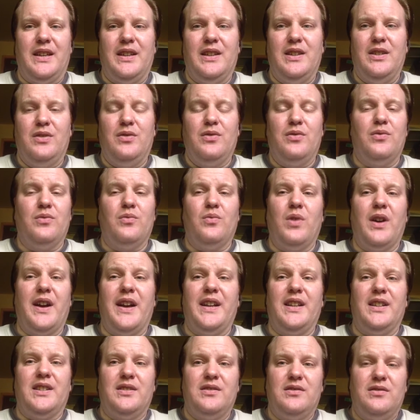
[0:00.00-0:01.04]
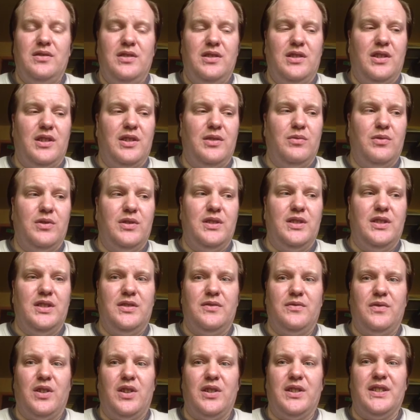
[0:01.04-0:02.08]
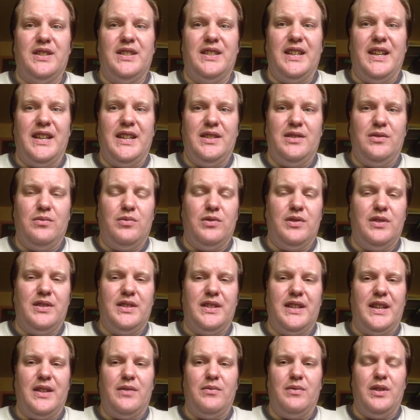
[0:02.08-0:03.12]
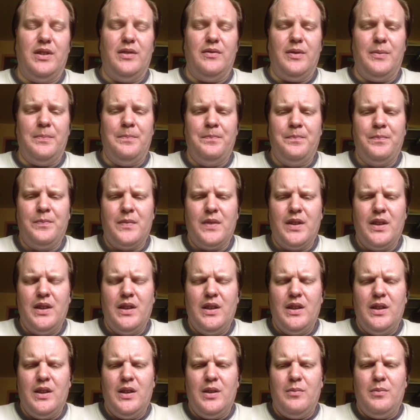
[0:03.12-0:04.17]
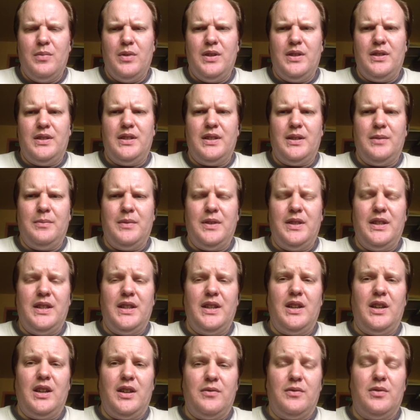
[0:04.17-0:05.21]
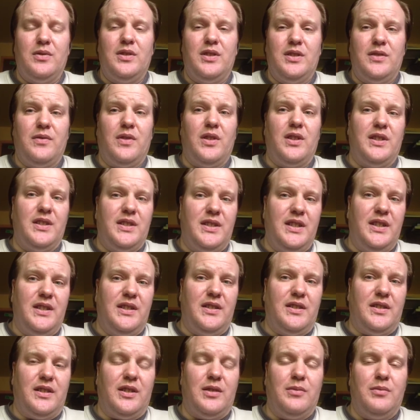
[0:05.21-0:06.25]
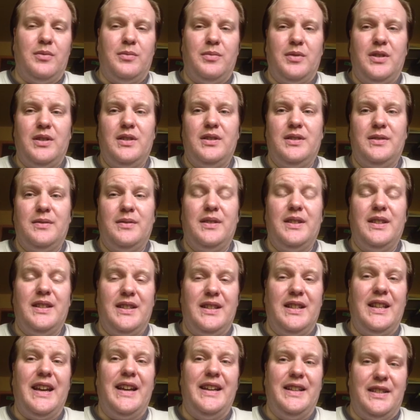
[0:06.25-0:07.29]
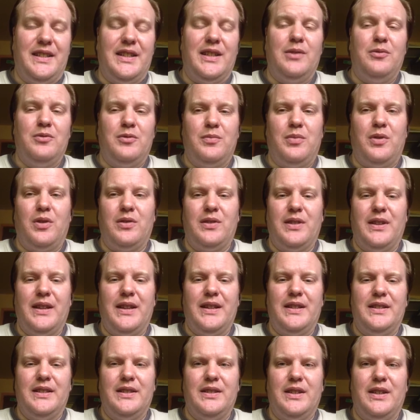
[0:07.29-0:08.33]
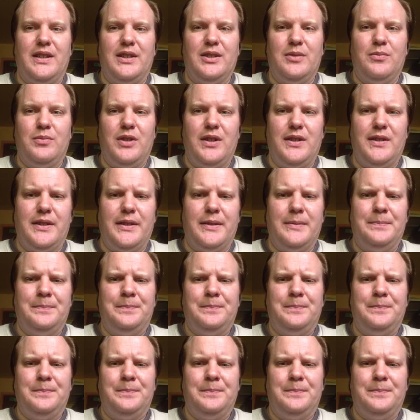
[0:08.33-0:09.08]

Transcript: He couldn't wait. You know, he wanted his father dead, so wanted to get rid of him. But um, and then afterwards, his father did die. But because later he was plotting against his elder brother.